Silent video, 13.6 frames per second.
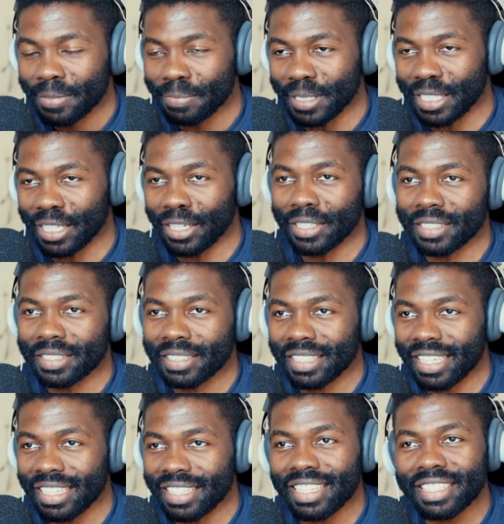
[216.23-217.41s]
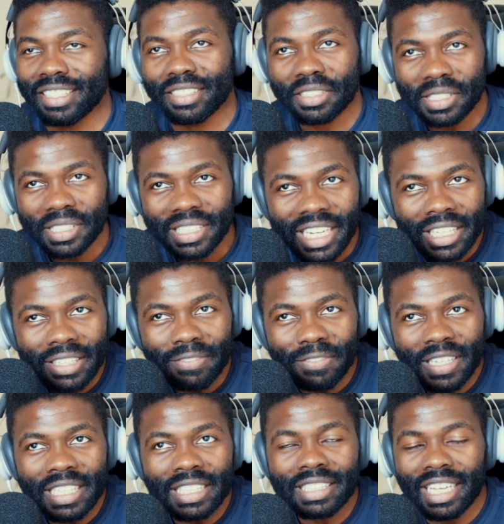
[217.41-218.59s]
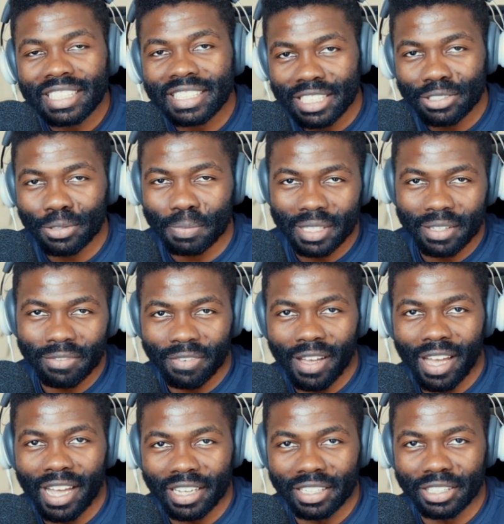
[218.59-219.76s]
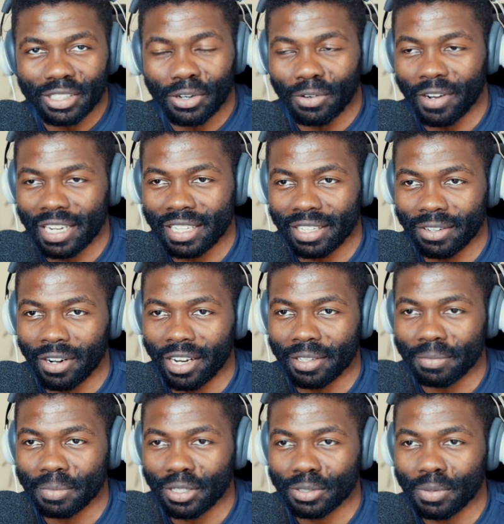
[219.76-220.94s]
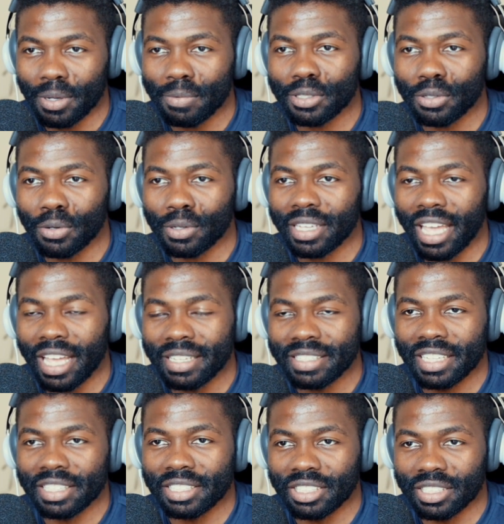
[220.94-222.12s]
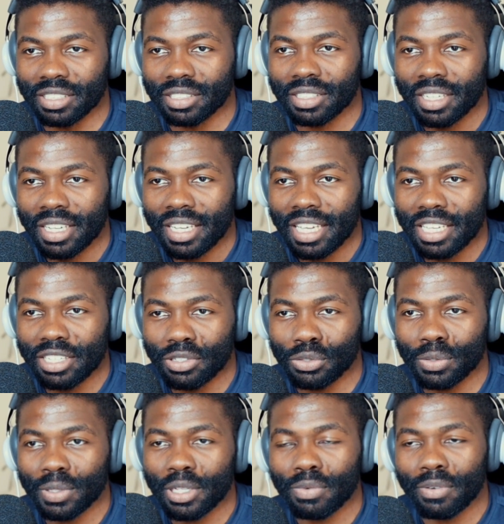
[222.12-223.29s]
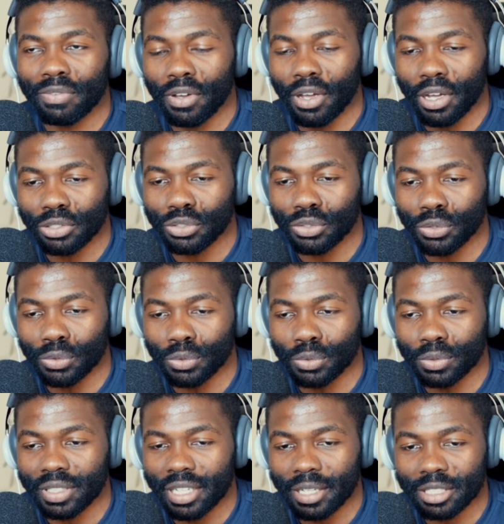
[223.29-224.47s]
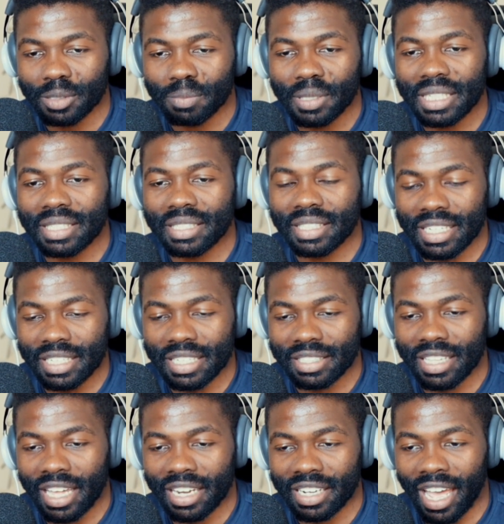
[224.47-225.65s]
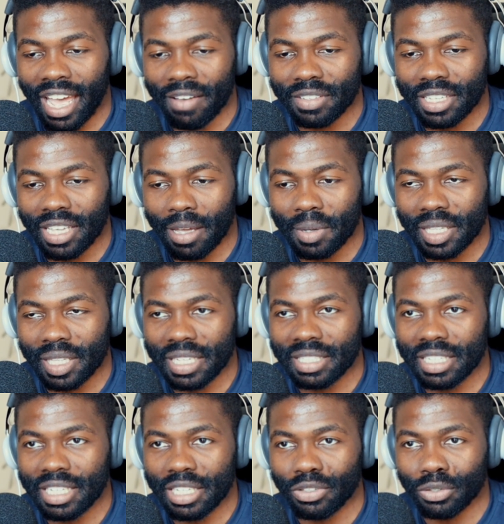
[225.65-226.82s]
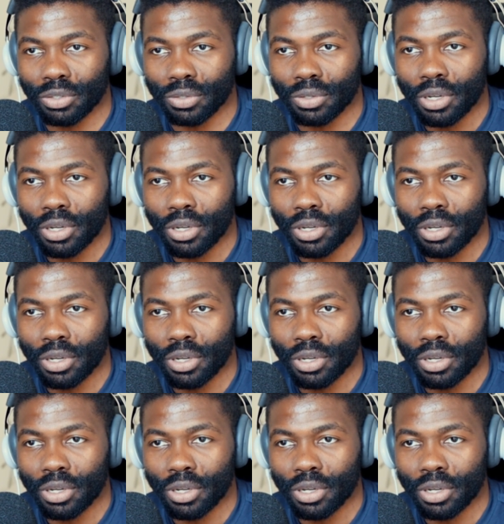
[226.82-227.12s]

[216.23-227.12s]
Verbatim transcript: because it is like a thing that needs to be defined correctly, right? Because when we talk intelligence, it's usually referred to species that have the ability to